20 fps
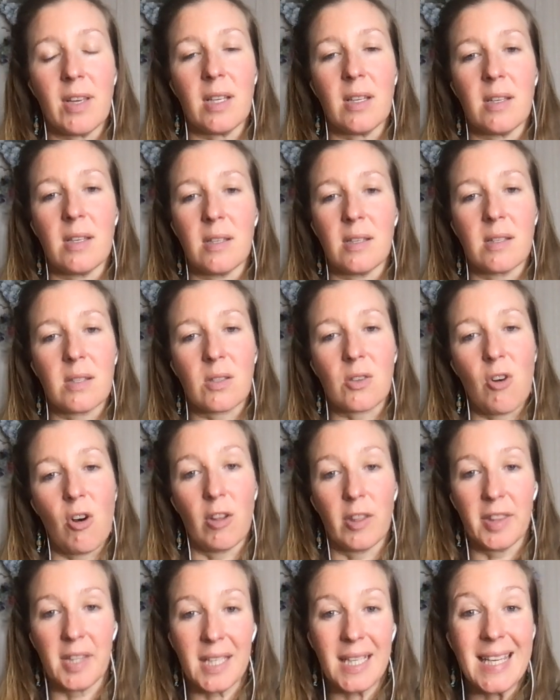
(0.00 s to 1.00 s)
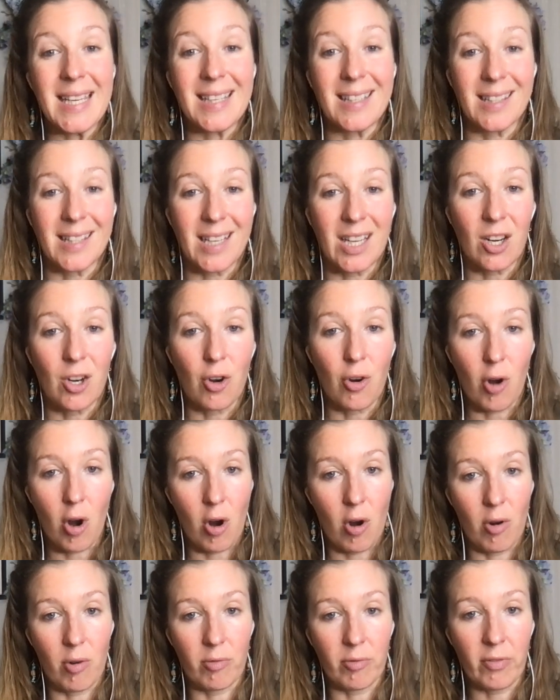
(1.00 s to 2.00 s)
is called the Healing
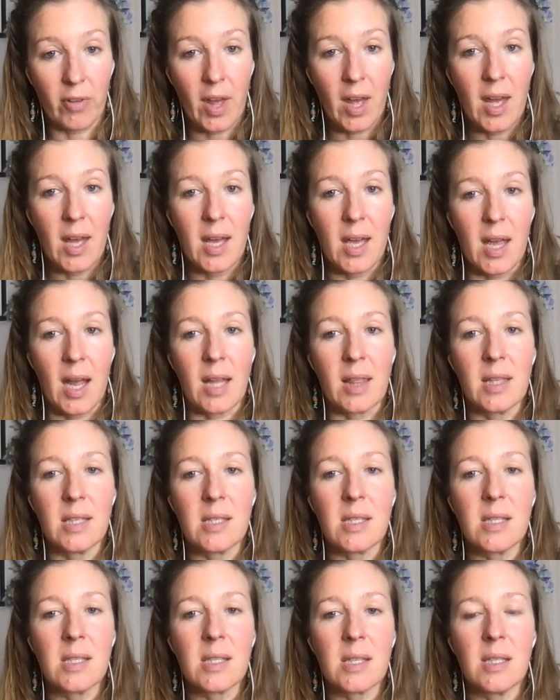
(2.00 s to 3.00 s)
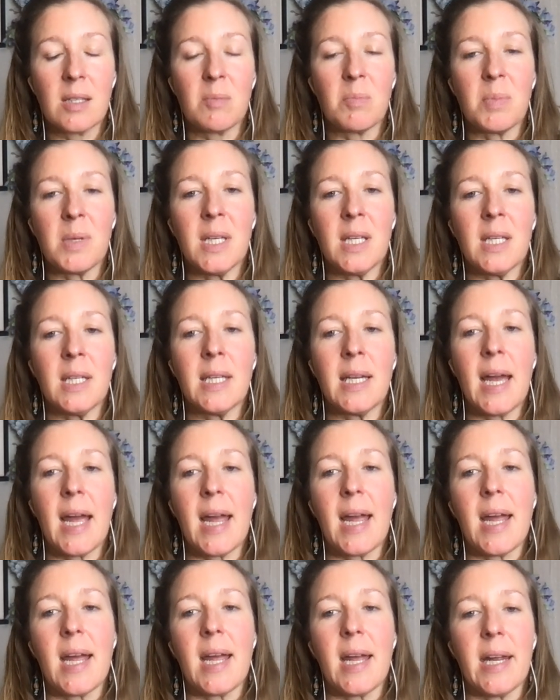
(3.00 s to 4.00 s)
Grove. And this is going to be
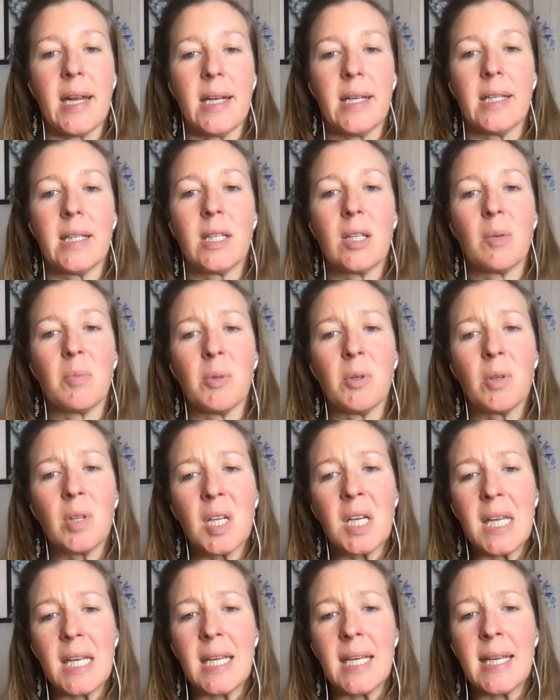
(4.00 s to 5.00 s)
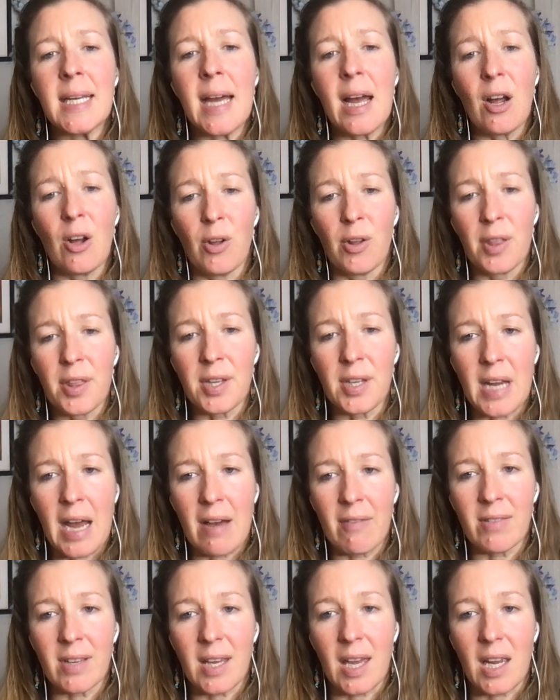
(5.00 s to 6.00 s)
a community health
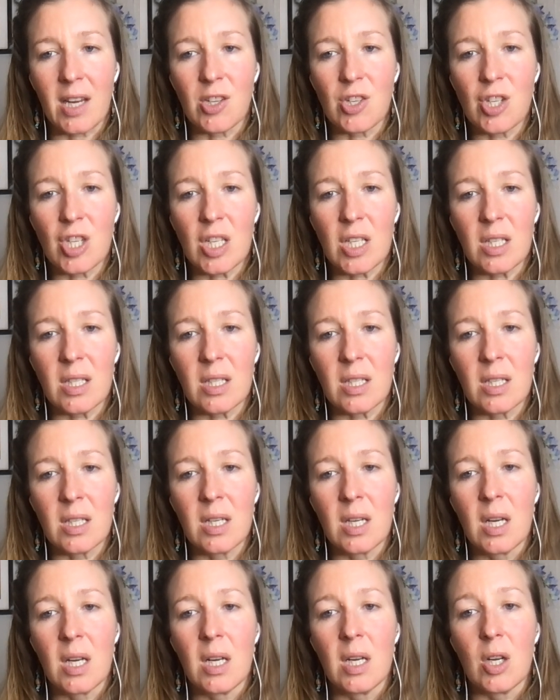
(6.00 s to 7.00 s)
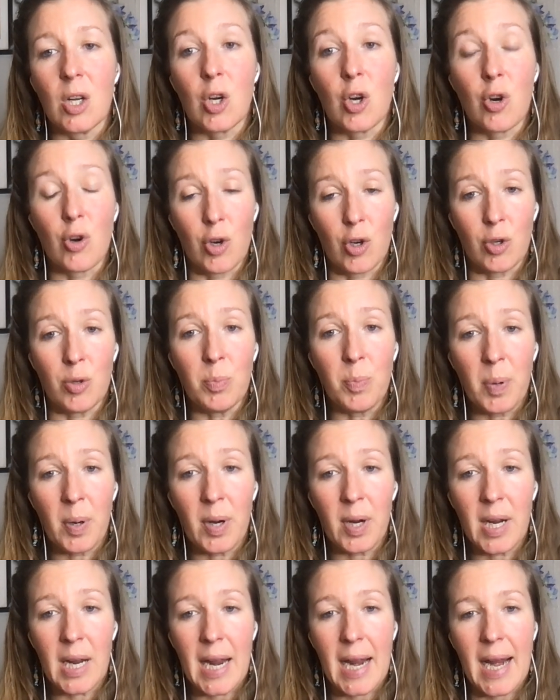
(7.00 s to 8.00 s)
navigation group.
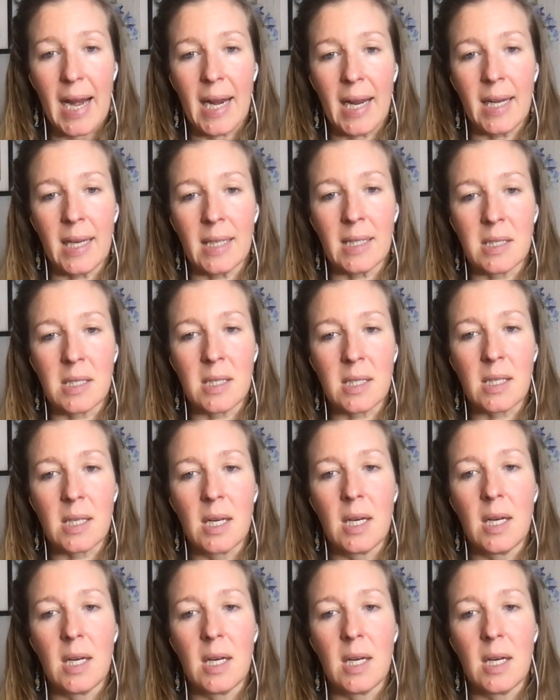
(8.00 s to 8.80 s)
And